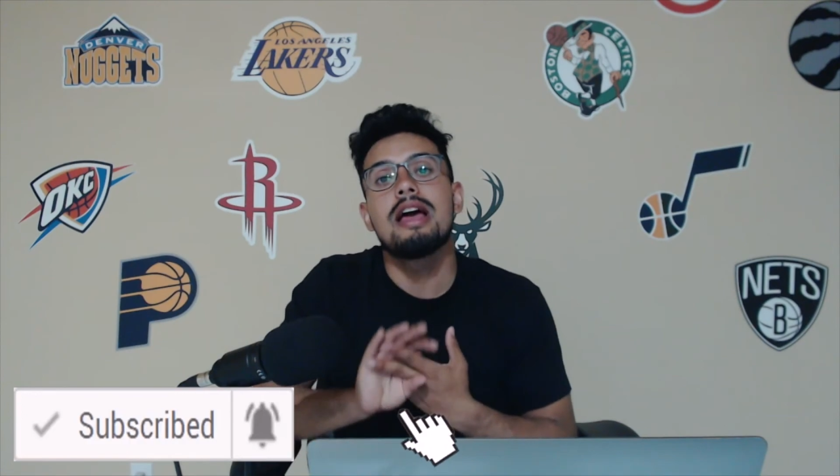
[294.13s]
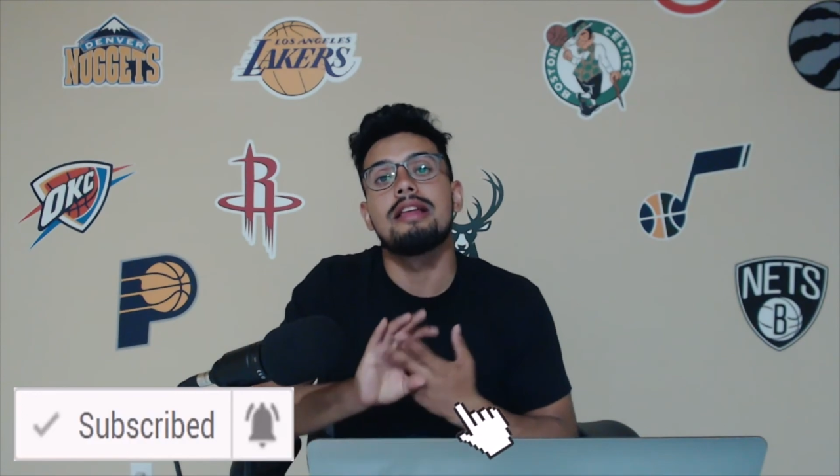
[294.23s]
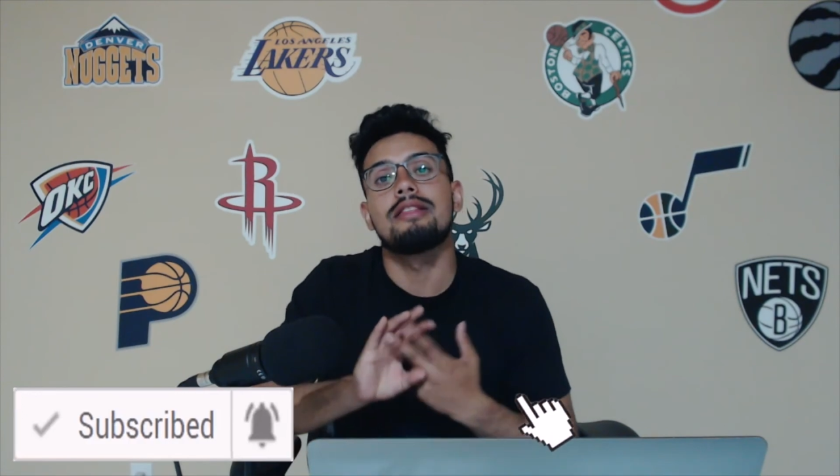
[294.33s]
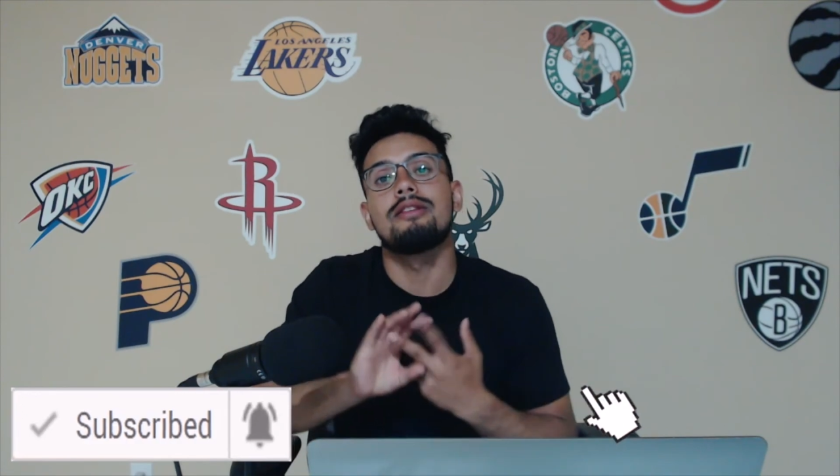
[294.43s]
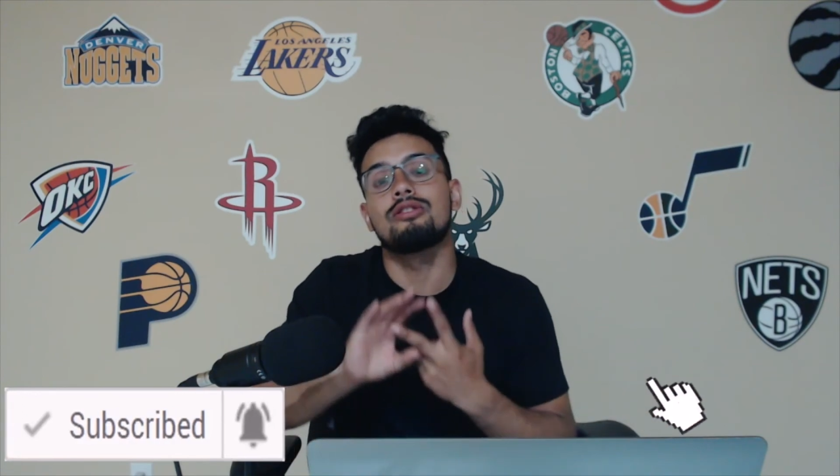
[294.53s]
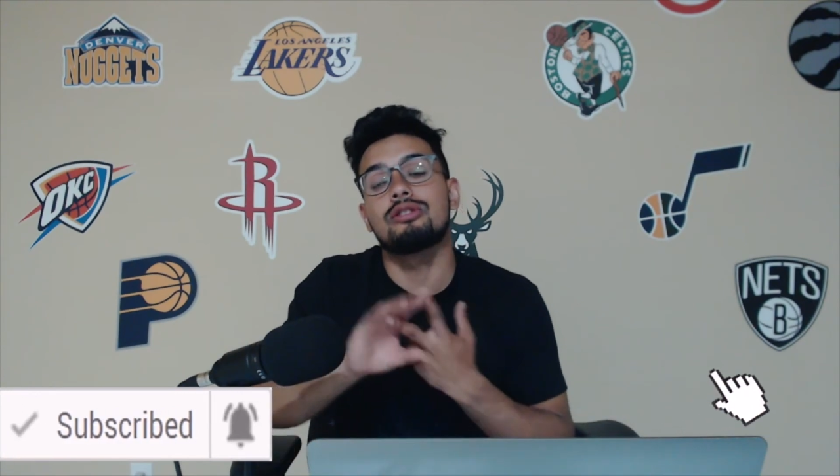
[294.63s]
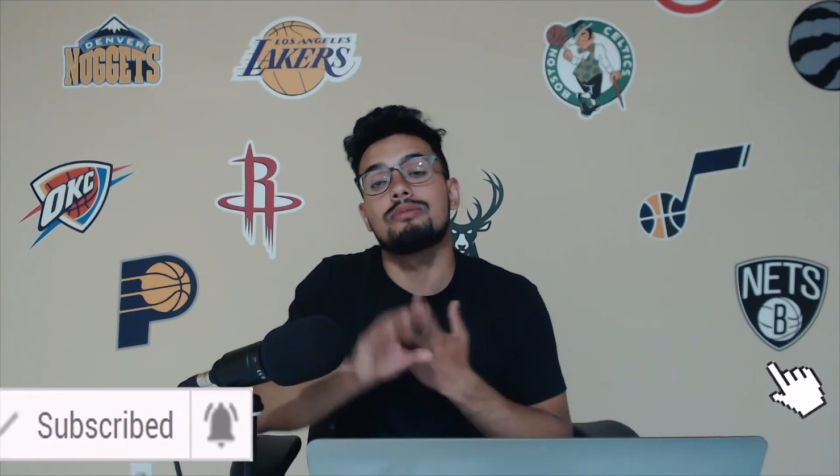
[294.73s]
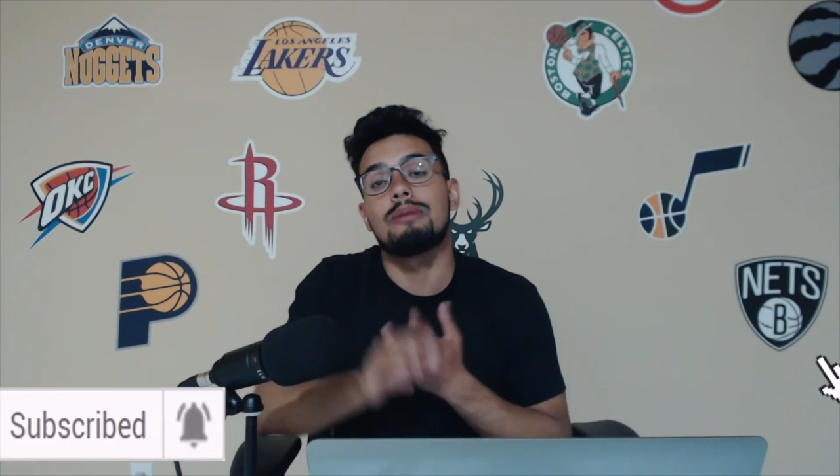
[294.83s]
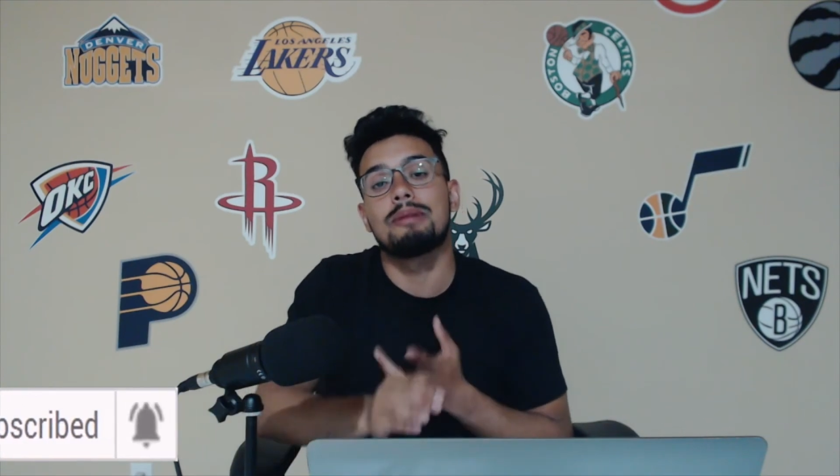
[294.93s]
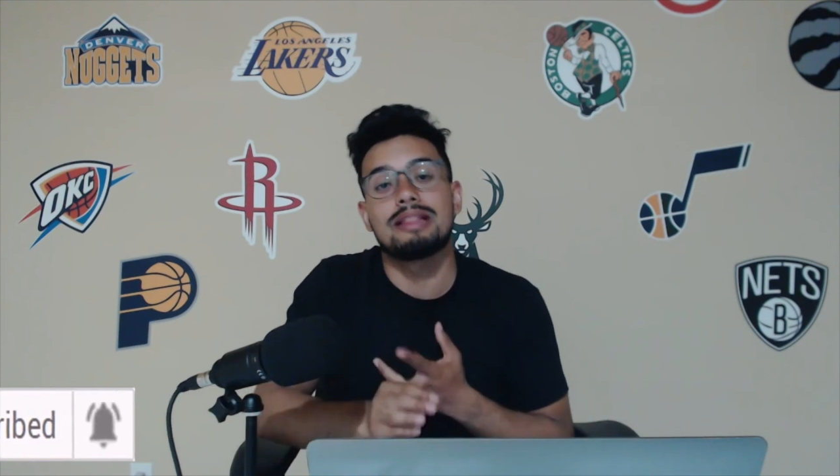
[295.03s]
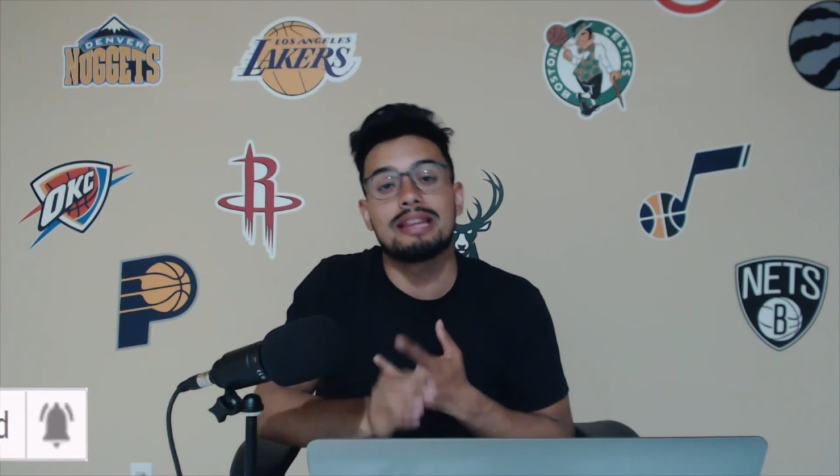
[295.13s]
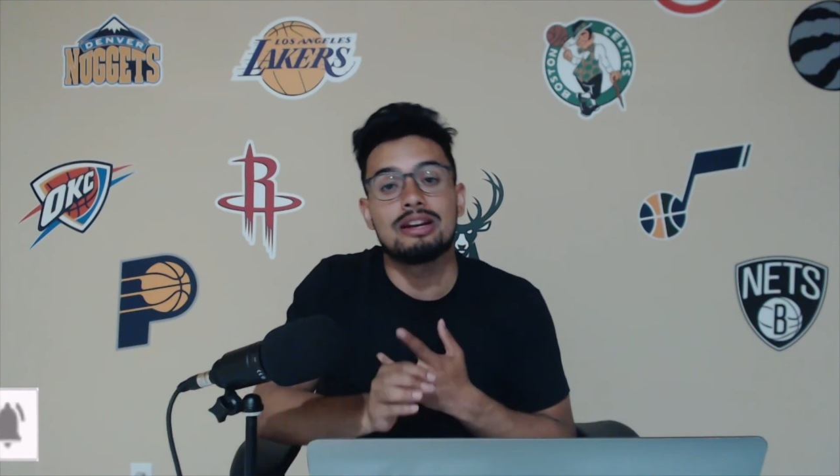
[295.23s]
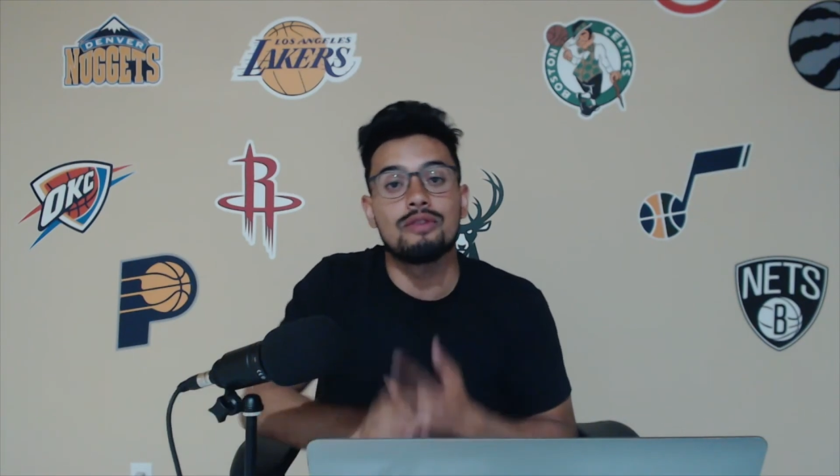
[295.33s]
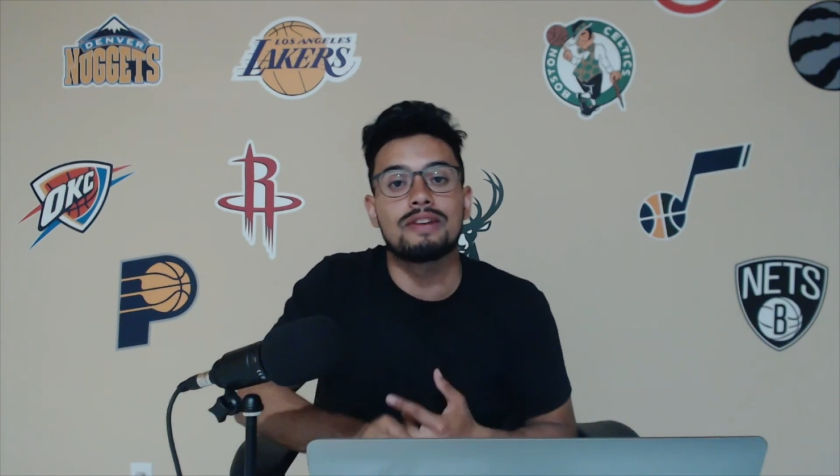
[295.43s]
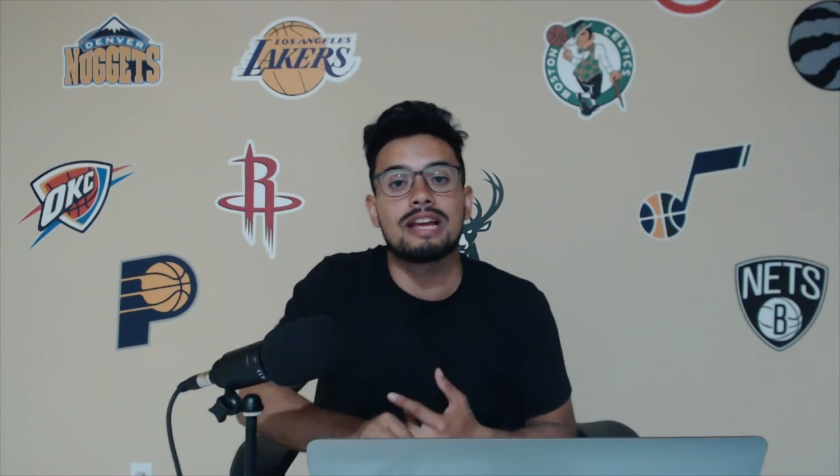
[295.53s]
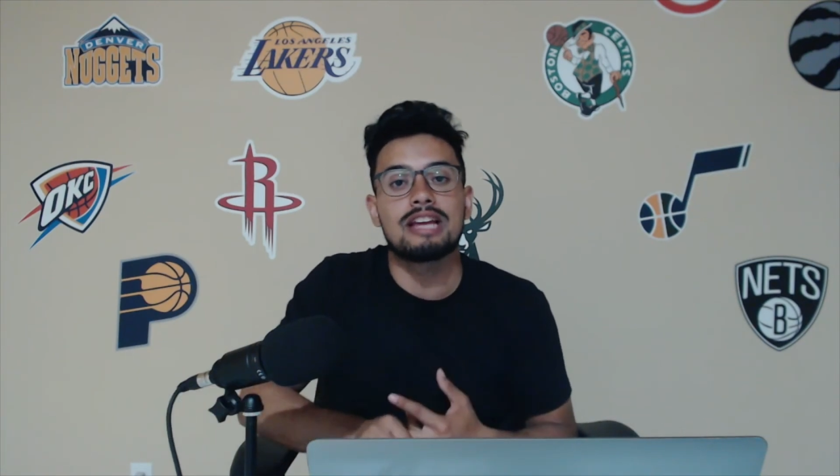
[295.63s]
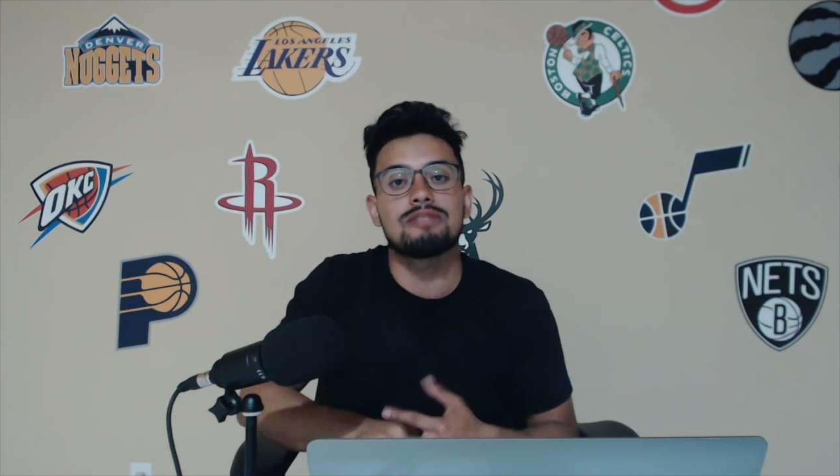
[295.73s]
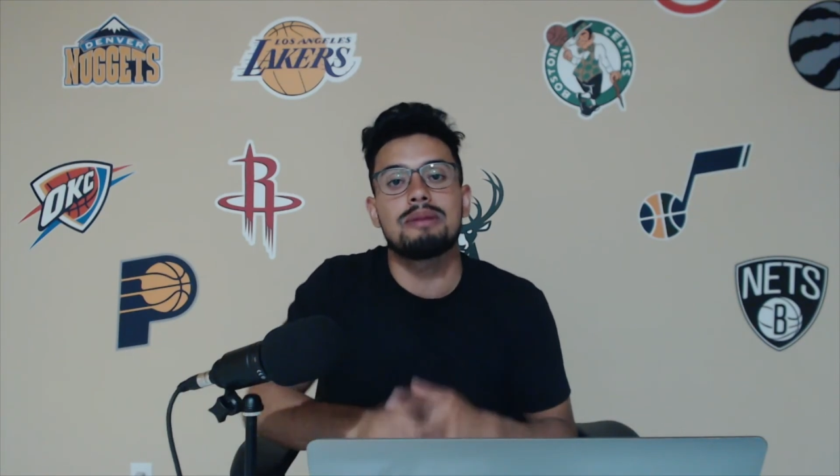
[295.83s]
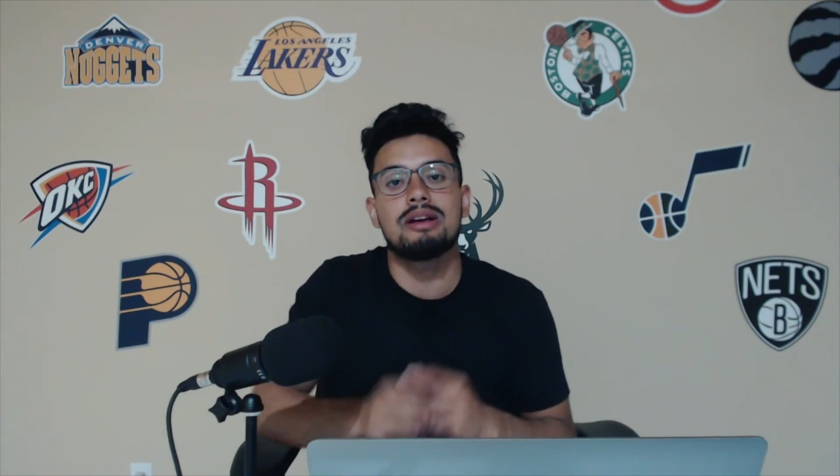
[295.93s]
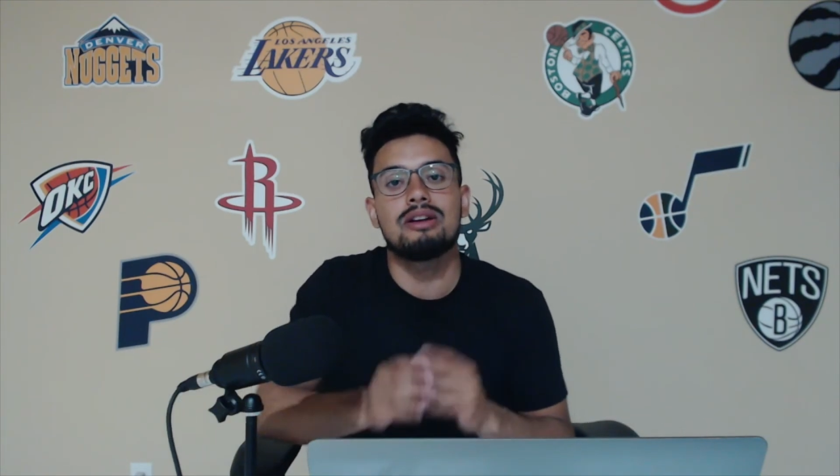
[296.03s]
And also remember to hit that
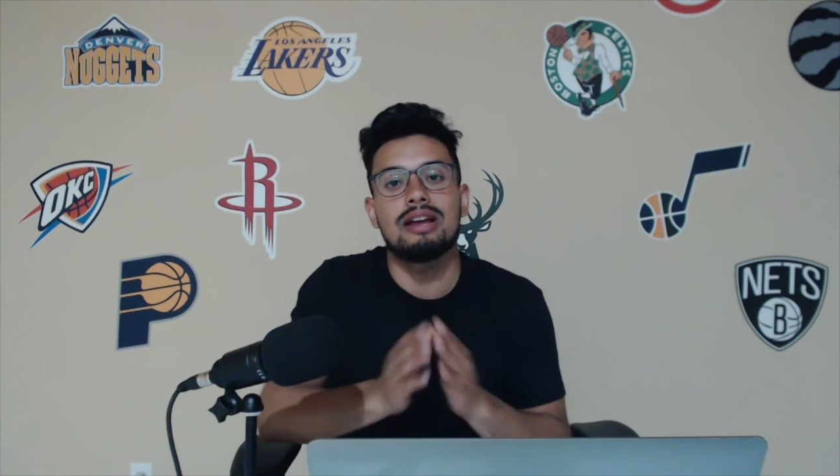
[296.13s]
notification bell,